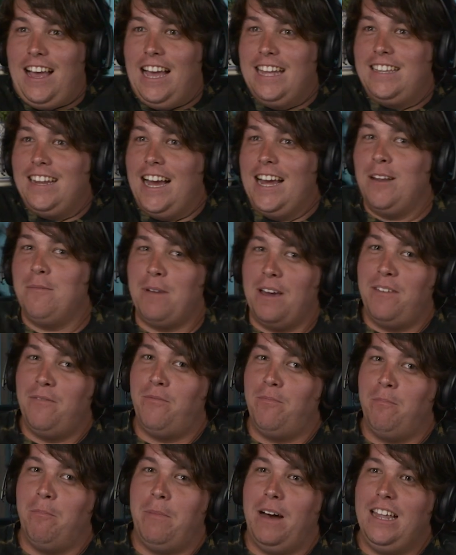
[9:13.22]
I died at my
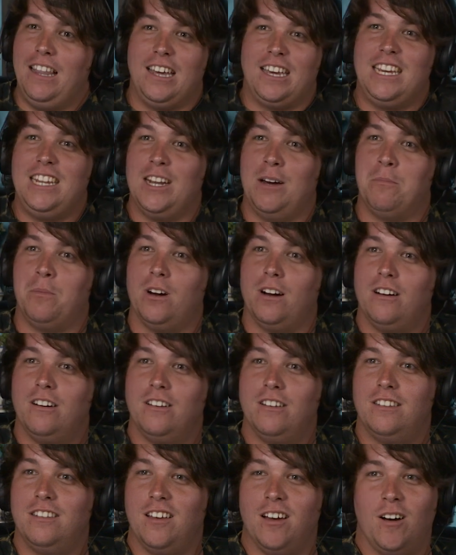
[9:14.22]
lucky number,
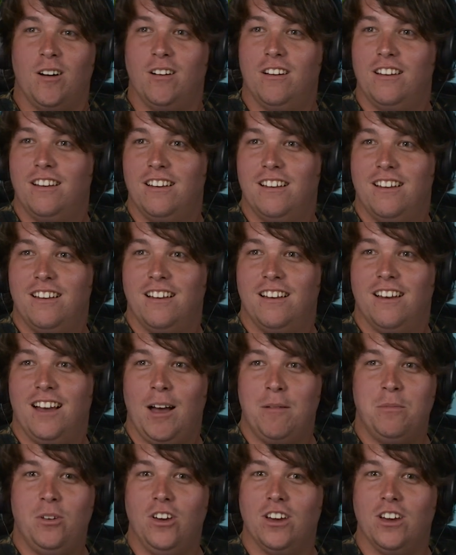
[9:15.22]
so I'm